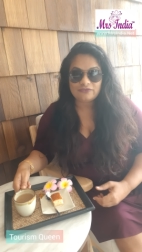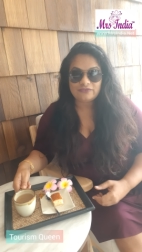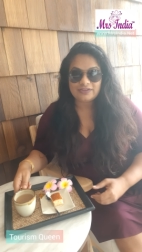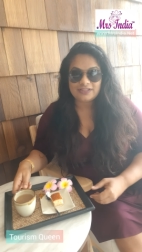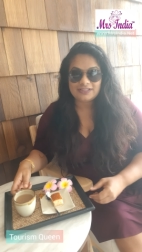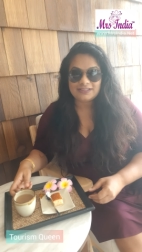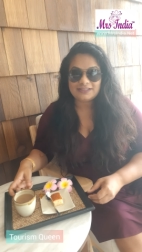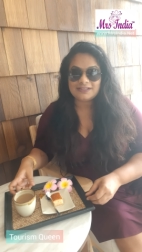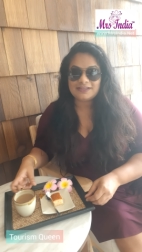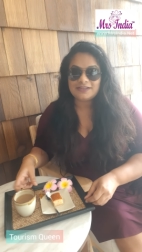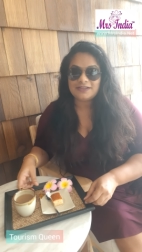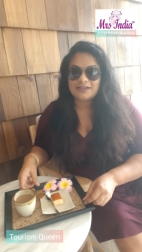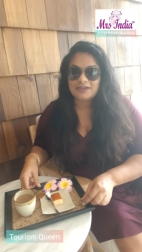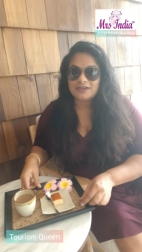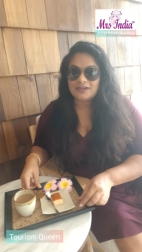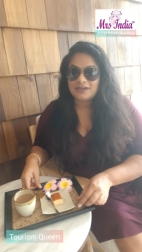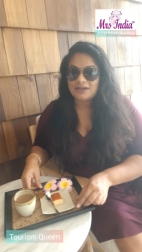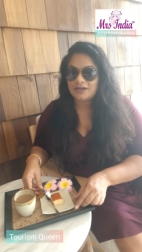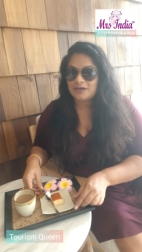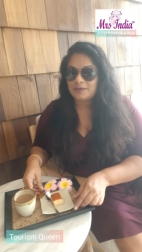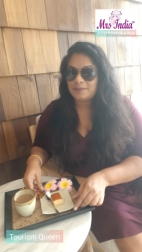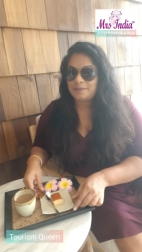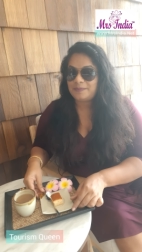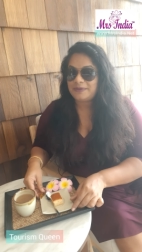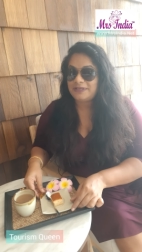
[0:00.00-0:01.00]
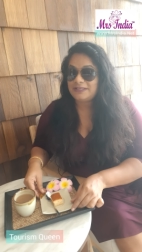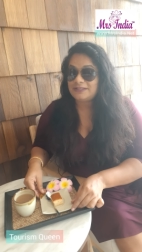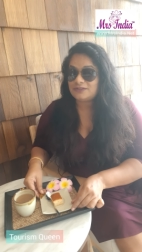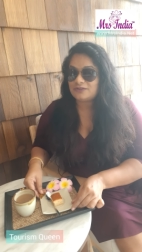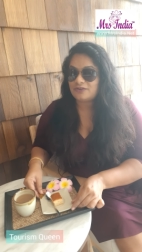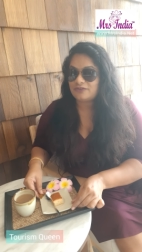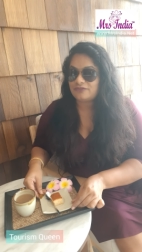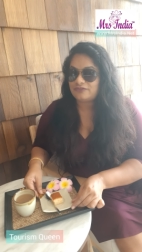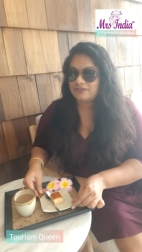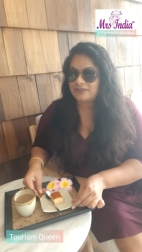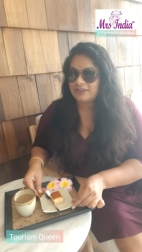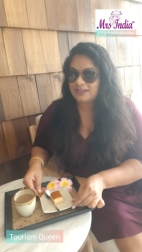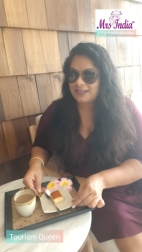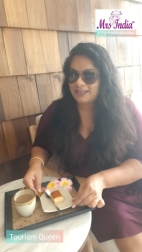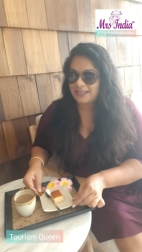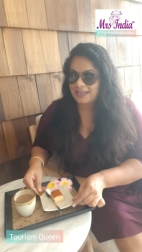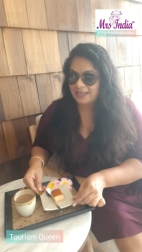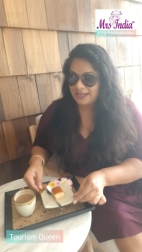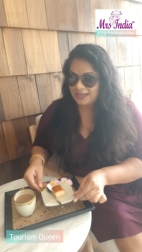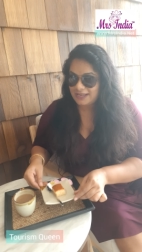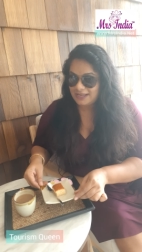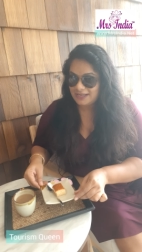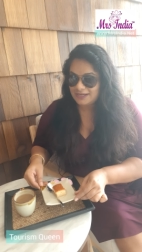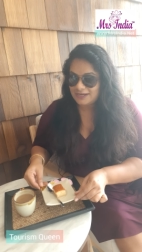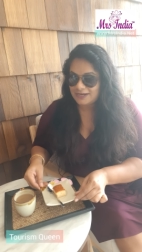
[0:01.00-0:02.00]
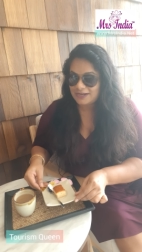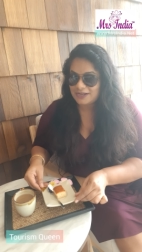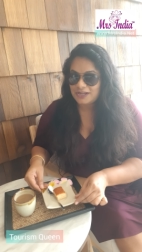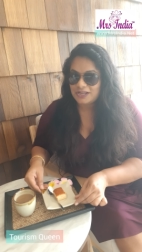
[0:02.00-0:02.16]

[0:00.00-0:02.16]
with a piece of cake.